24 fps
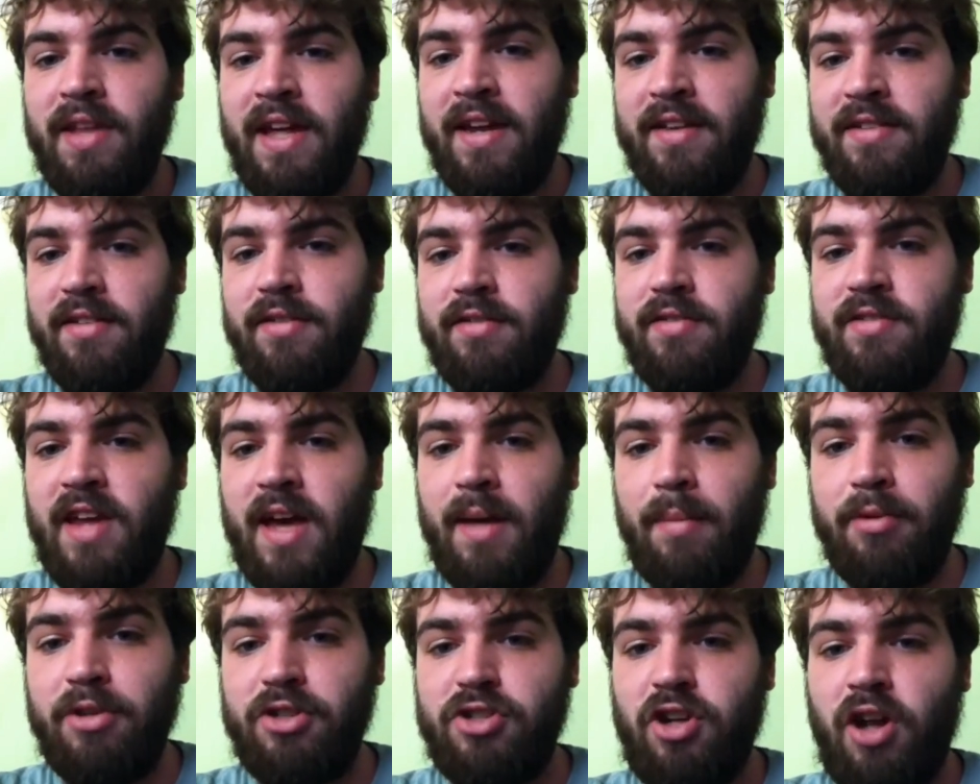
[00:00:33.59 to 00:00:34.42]
That is
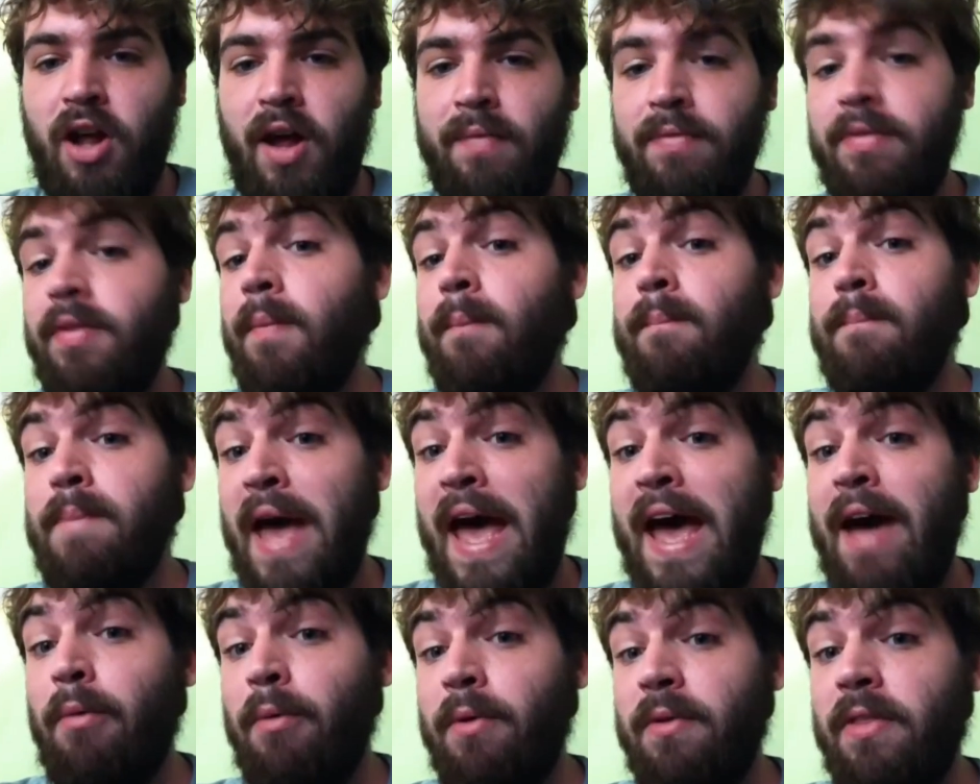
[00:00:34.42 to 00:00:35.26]
established off the
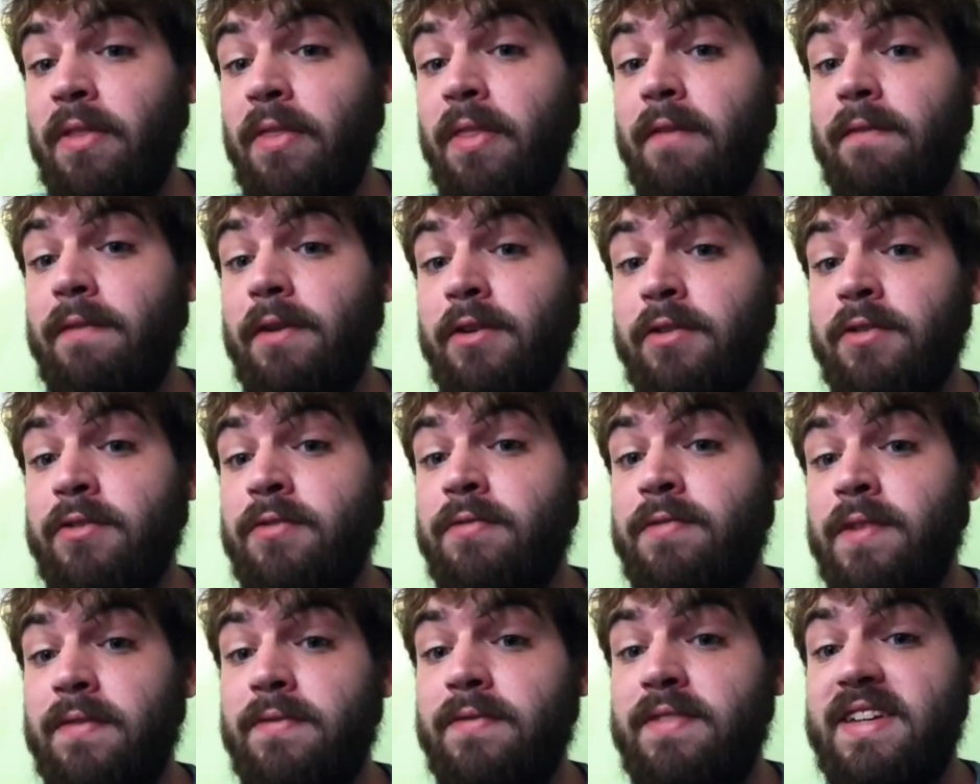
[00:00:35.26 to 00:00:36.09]
bat within the first
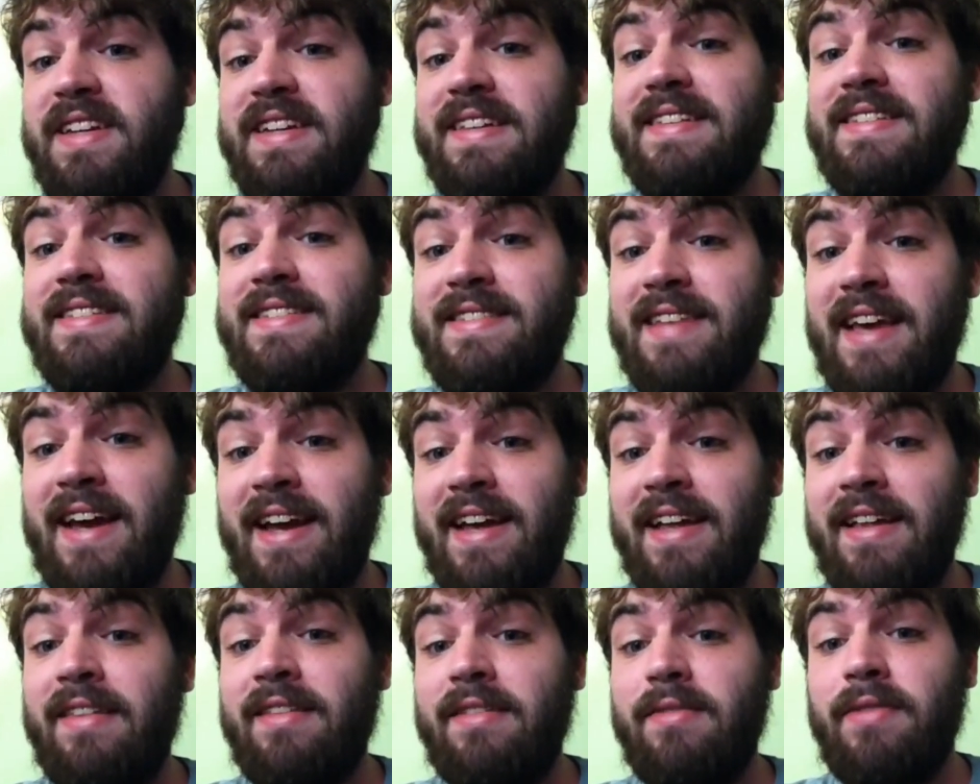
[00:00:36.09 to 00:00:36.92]
15
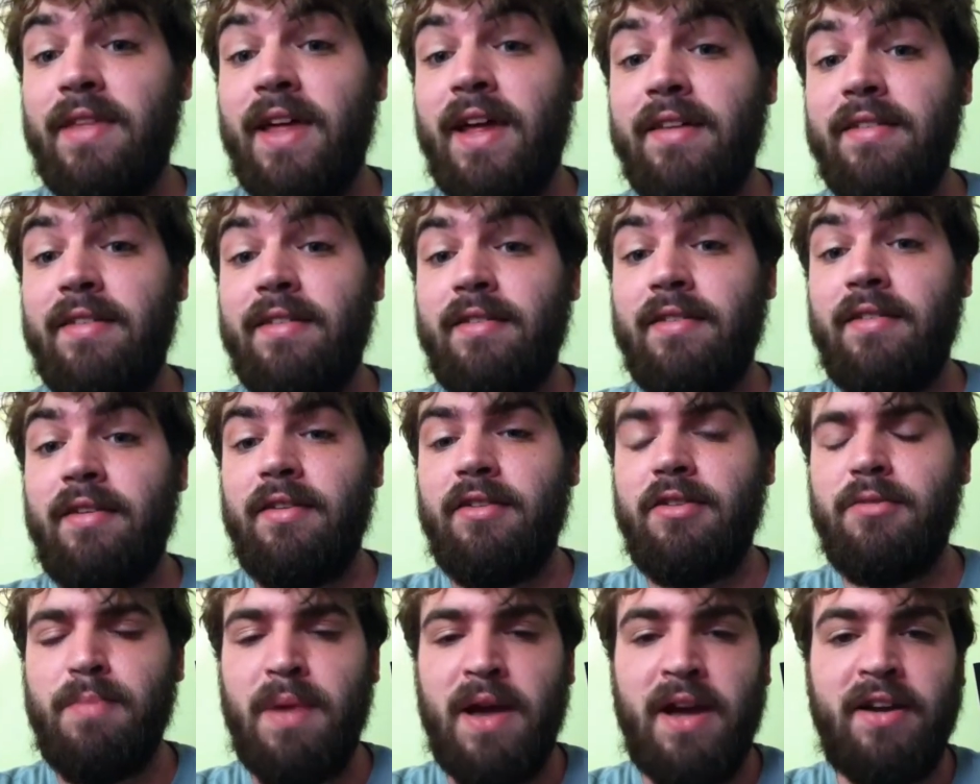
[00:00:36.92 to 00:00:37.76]
seconds. If that is
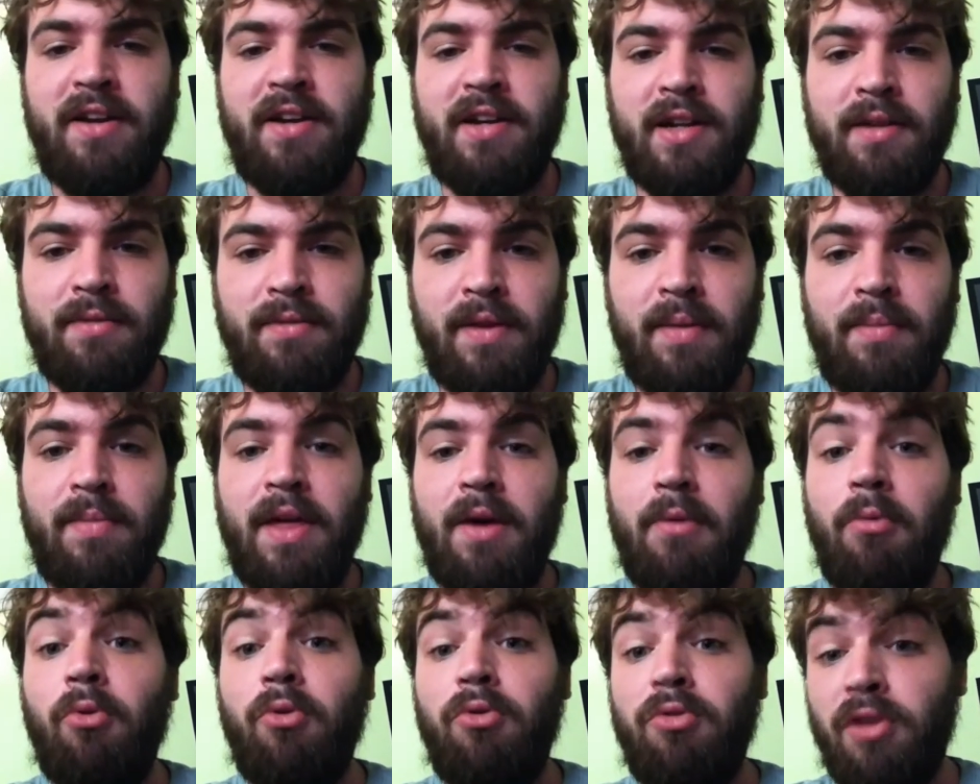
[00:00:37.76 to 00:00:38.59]
expected of them,
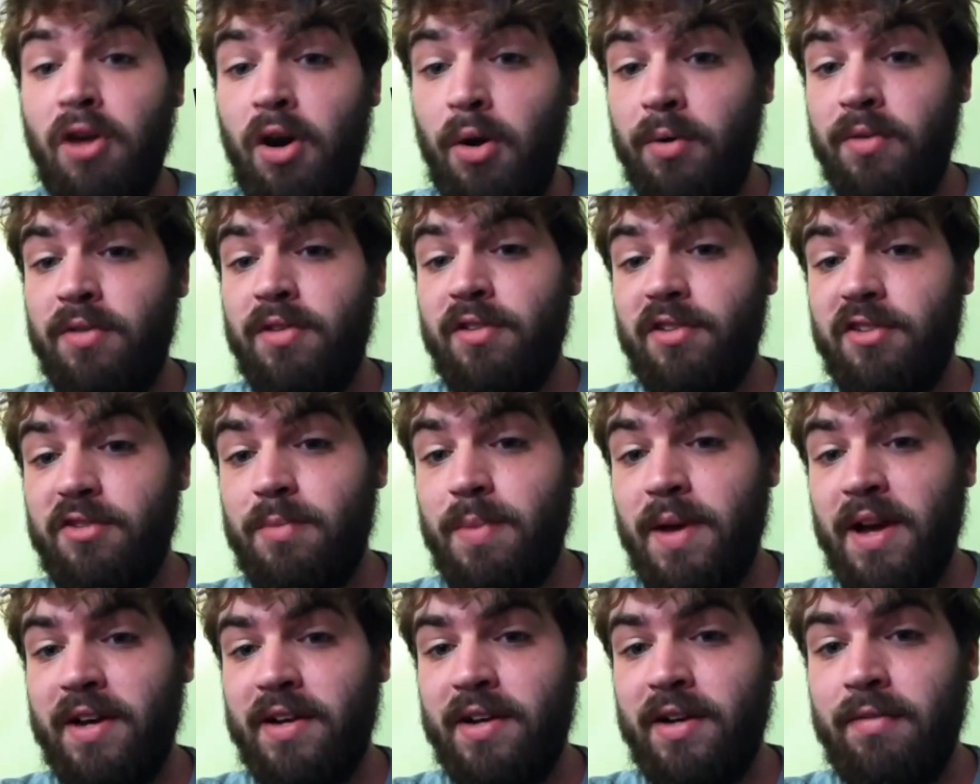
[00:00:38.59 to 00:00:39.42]
they will know it's
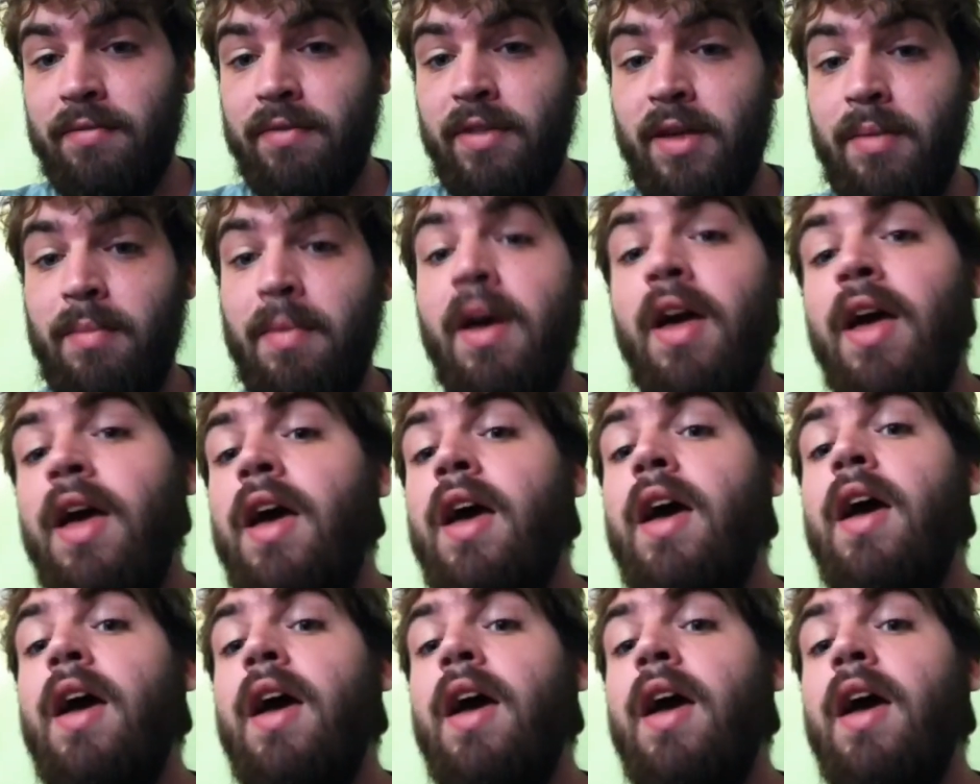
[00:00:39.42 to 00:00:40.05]
expected of them.